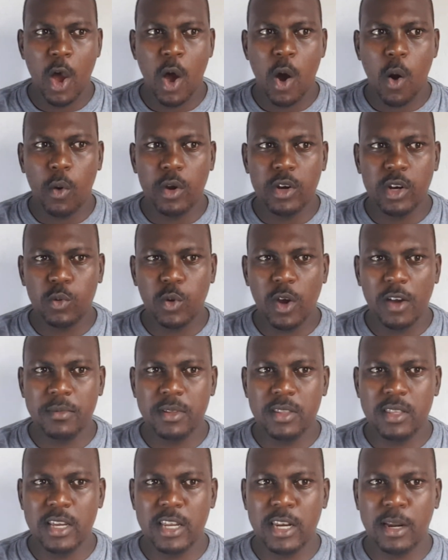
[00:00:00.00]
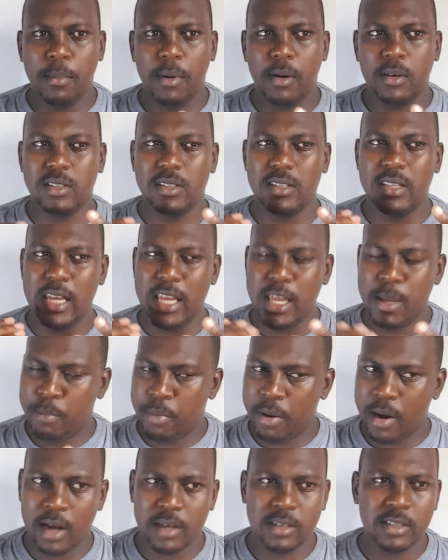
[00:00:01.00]
We have been thinking about the
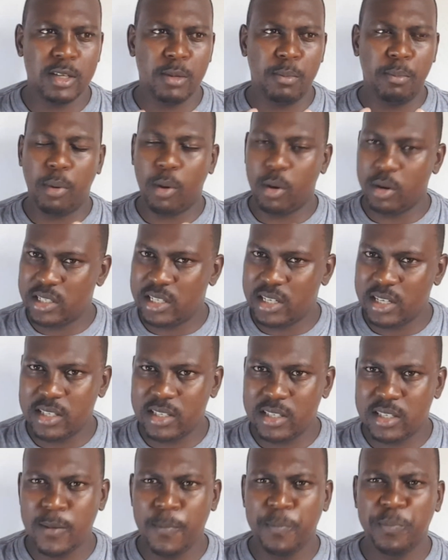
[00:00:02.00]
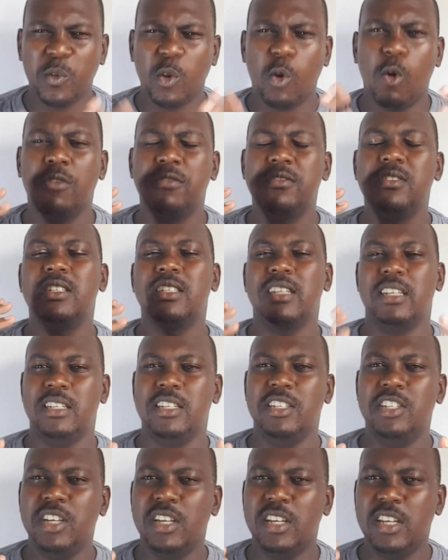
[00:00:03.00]
impact, the importance of
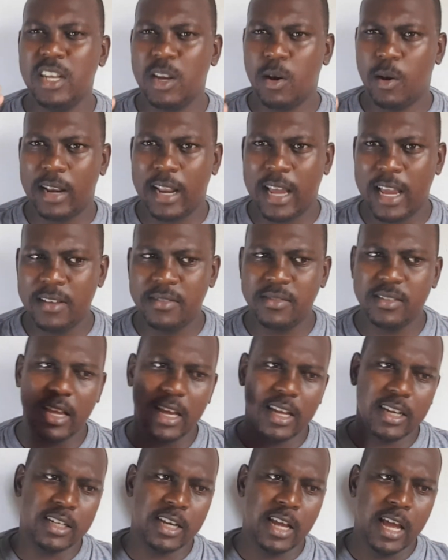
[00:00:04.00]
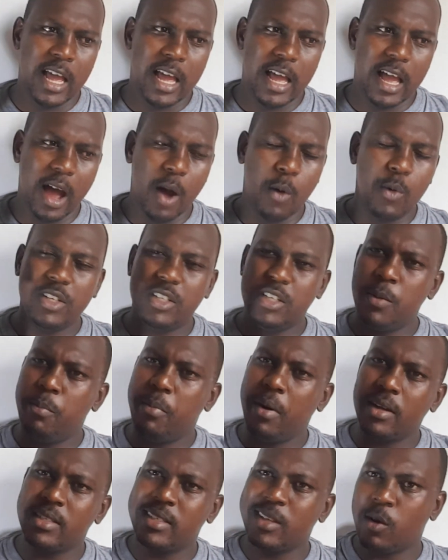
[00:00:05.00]
tradition in our lives and how it
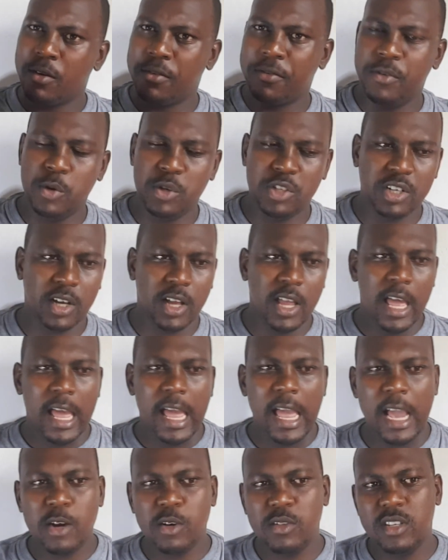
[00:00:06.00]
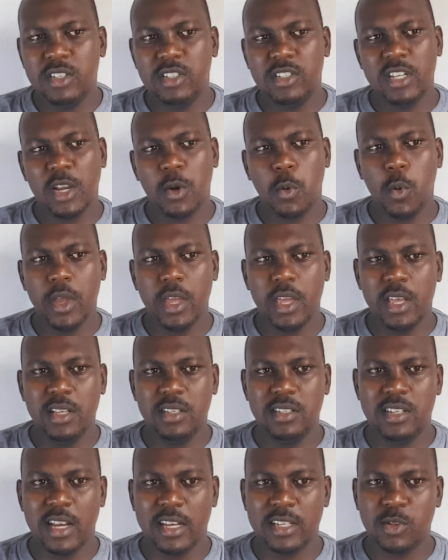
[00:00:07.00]
impacts our future. And on this track, Winky is
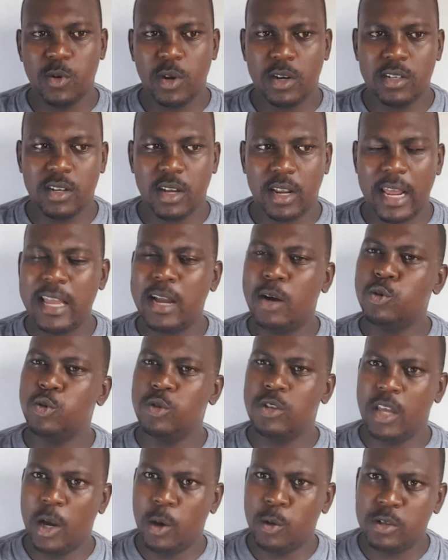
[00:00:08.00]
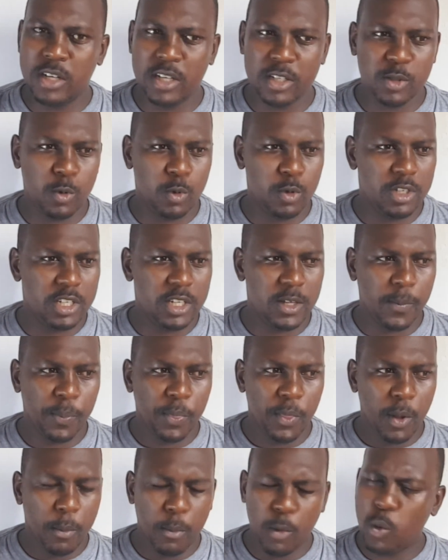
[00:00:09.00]
just not crying out to the elders kuti
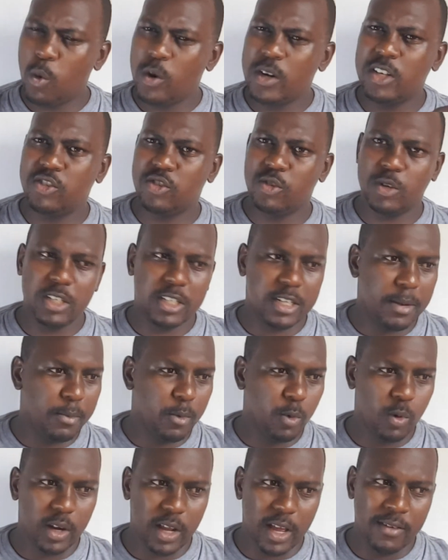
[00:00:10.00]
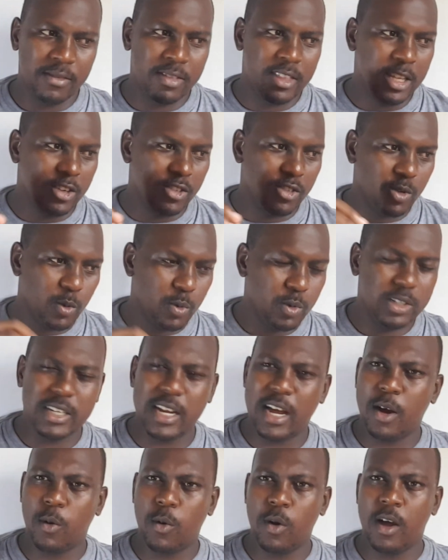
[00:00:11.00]
murikuona zvekuita muri, everything zviri
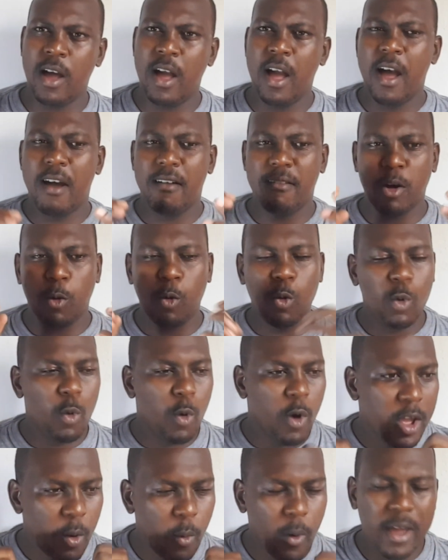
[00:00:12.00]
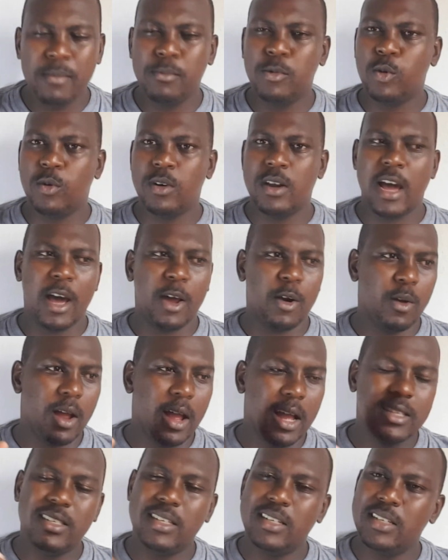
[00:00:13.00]
kudhakwa, vakuru woye wai muri kudaro,
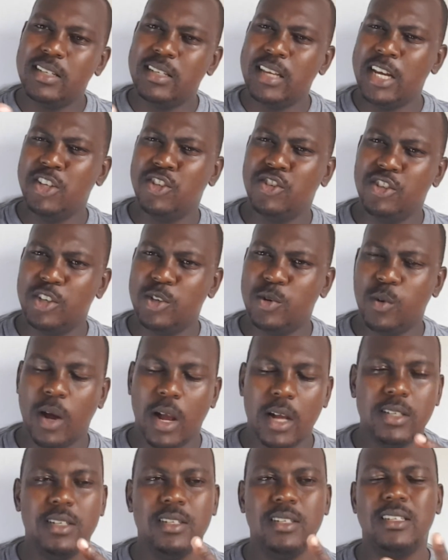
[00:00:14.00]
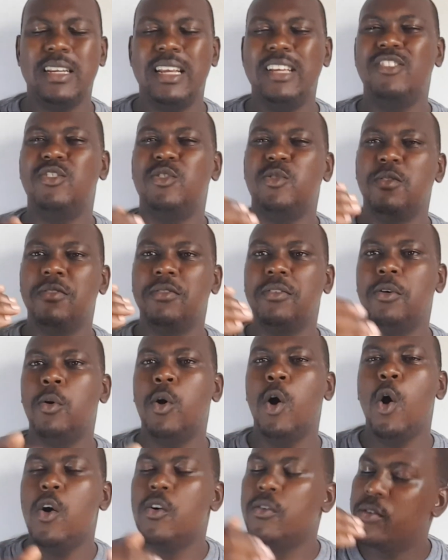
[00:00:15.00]
gadzirisai zvinhu
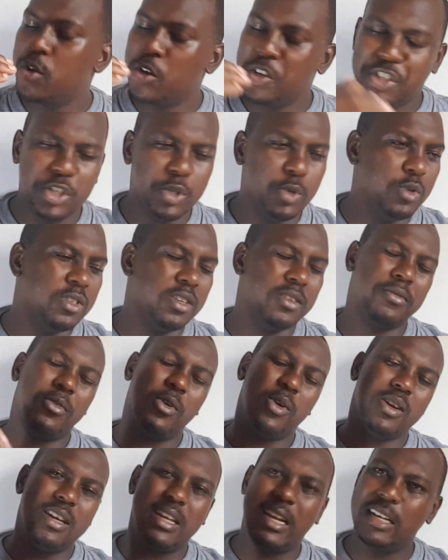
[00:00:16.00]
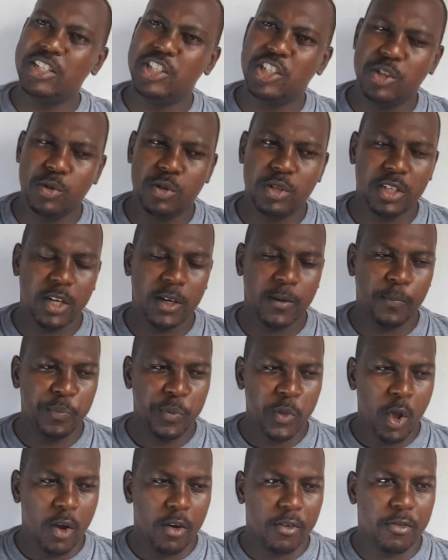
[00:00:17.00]
for your children, for your grandchildren,
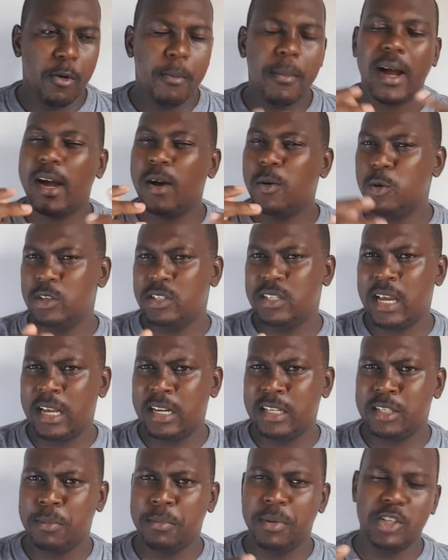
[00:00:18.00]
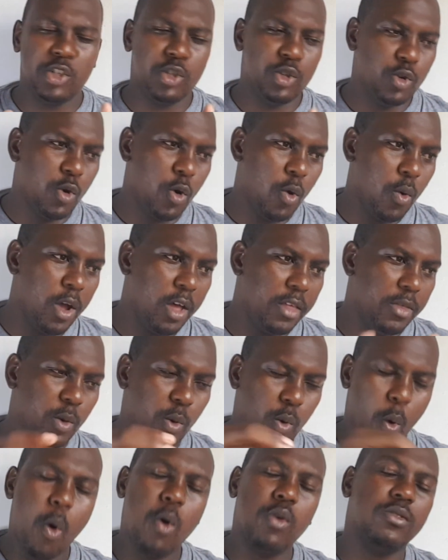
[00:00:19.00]
for makangotarisa, but where the
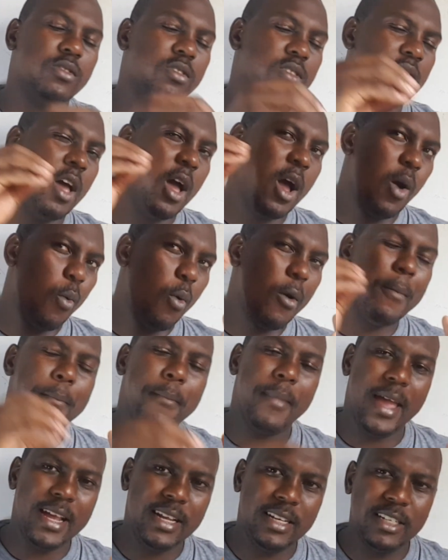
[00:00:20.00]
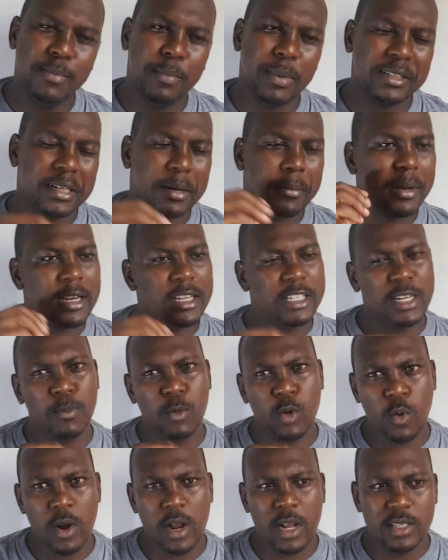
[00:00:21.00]
wrongs were made, but hapana chamuri
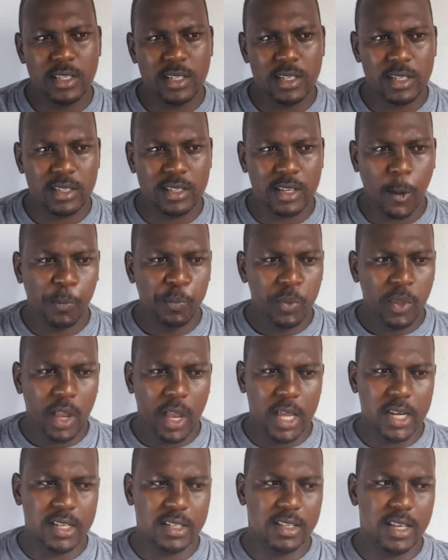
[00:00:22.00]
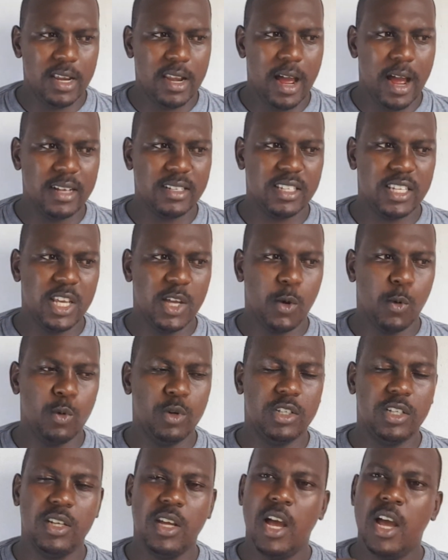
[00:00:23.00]
kugadzirisa. And is then asking
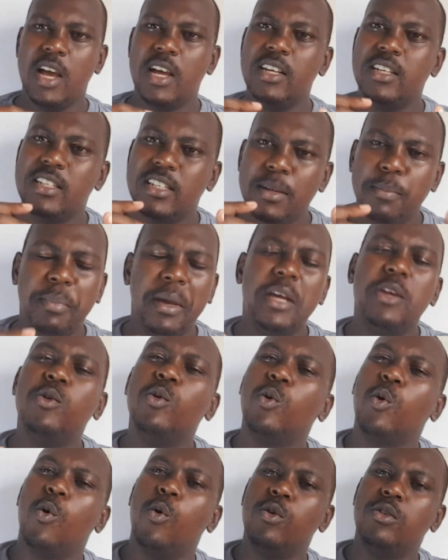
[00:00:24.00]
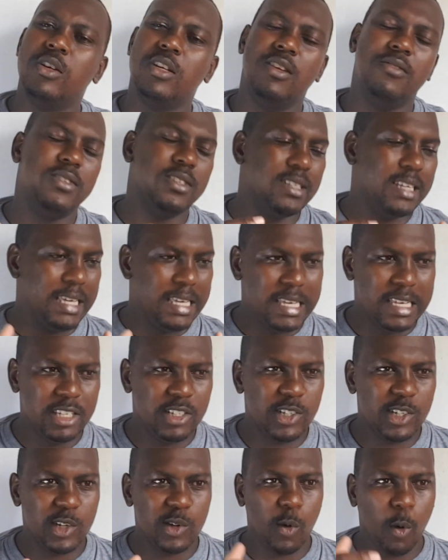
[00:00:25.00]
kuti tipe nhoroondo, give us the
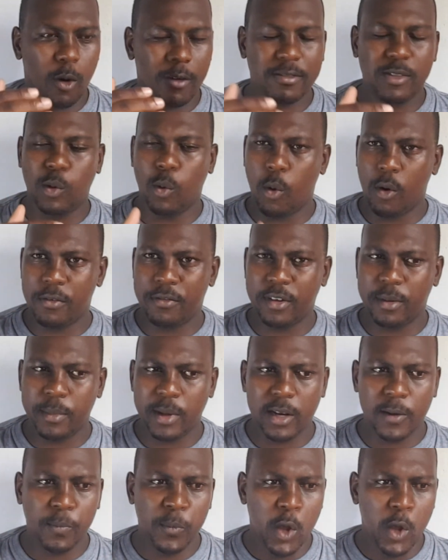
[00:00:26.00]
history of the whole family.